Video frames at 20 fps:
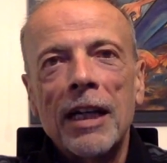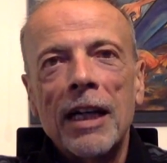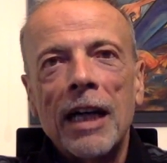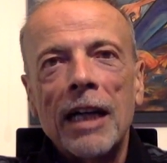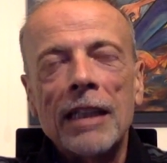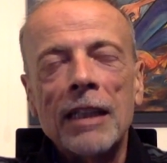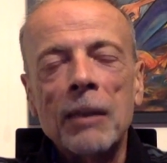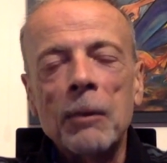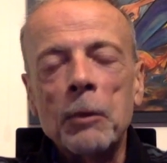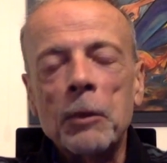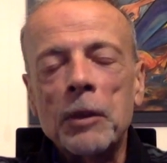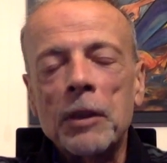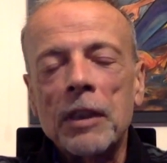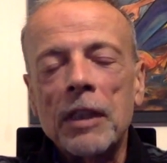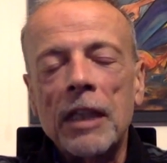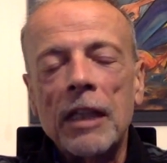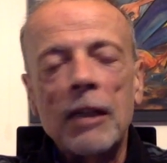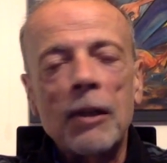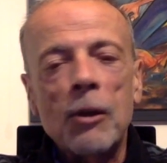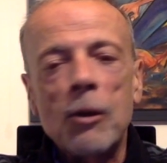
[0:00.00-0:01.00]
I think it was
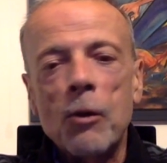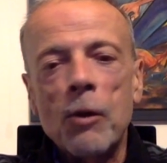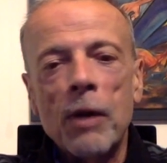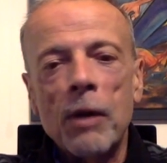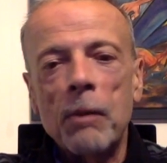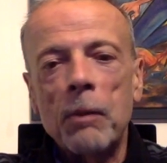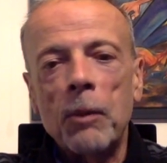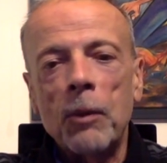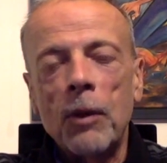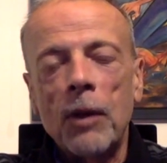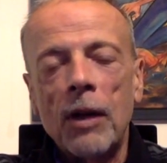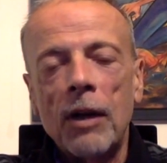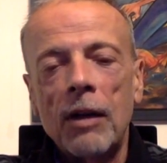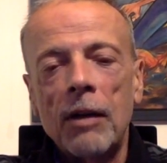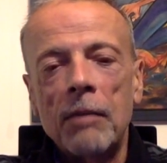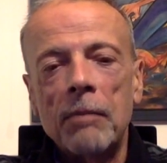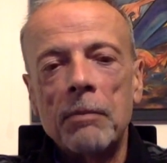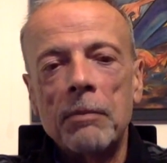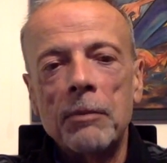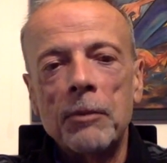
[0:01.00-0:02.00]
incredible.
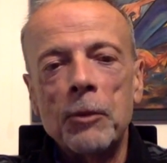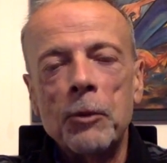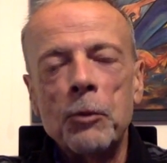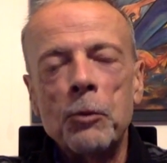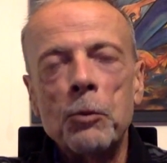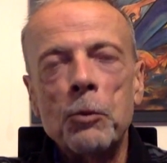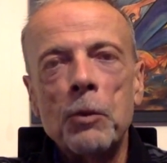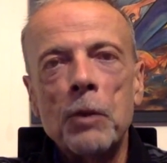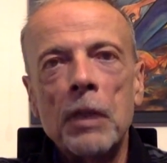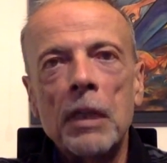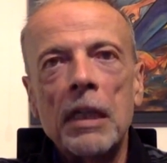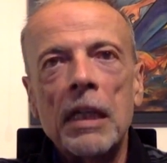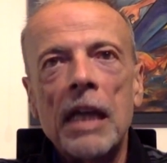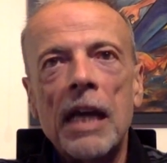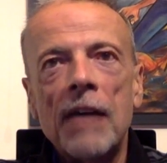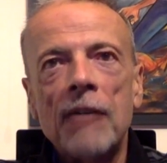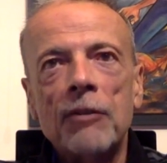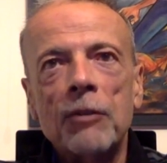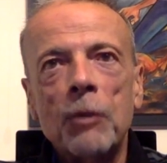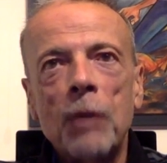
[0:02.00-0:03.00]
You really
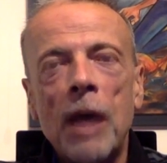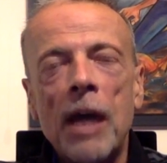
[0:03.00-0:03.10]
have to.